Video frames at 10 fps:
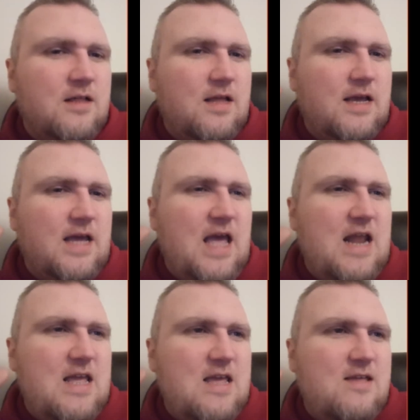like
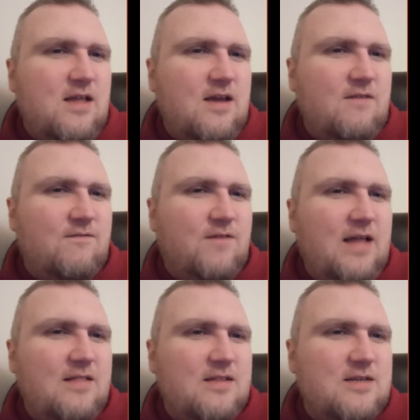any like
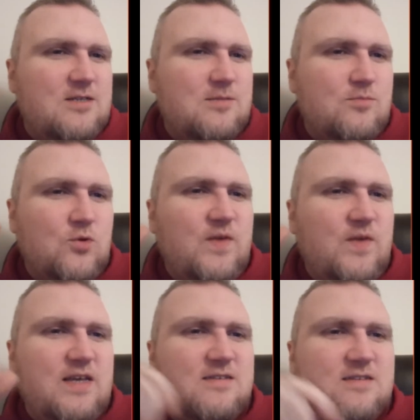violent
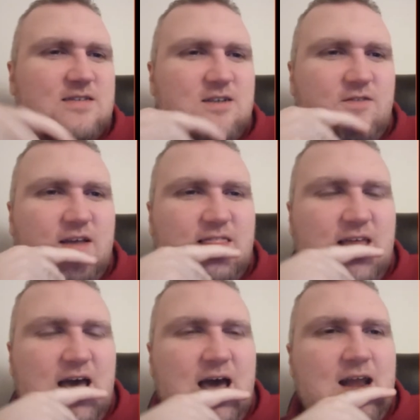movies and stuff like
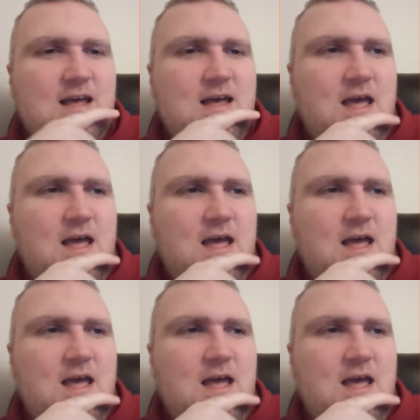that.